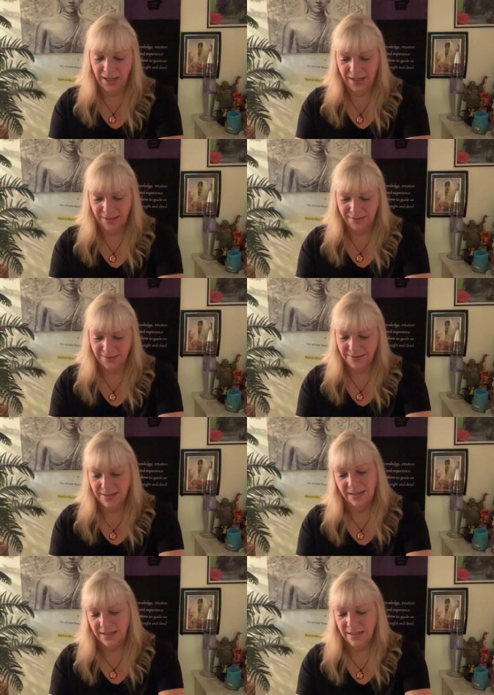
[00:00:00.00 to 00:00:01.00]
and
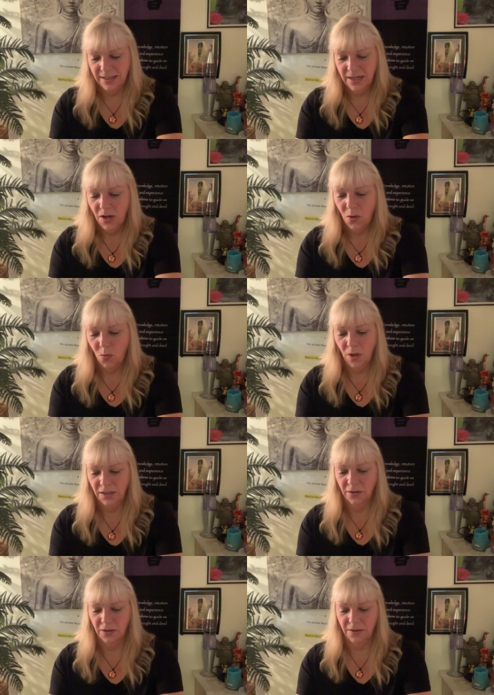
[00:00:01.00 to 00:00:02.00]
see
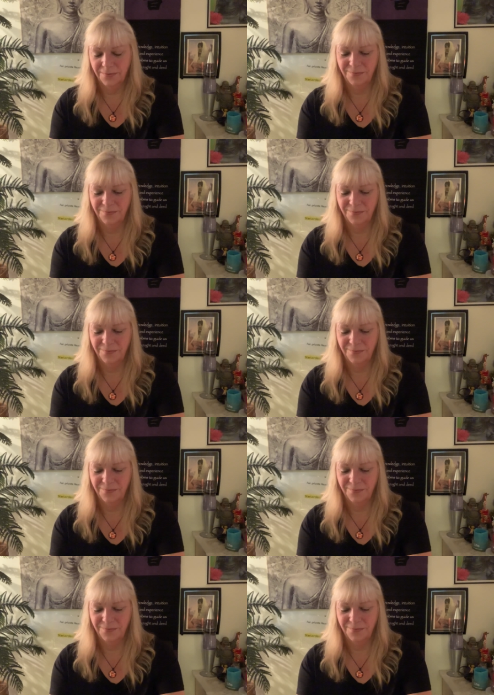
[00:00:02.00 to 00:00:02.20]
what your